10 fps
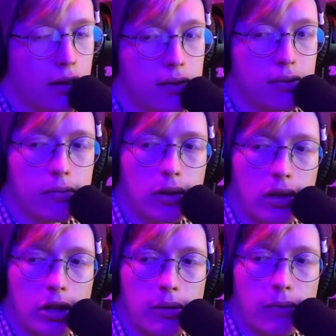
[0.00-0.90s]
He's
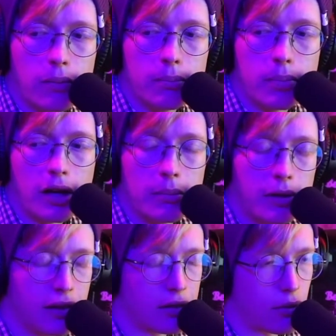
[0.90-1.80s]
looking at me from behind my
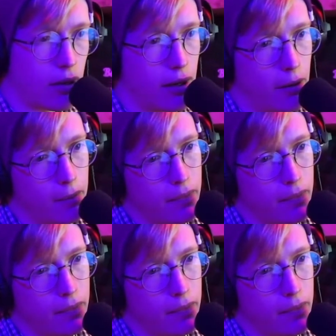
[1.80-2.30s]
desk right now.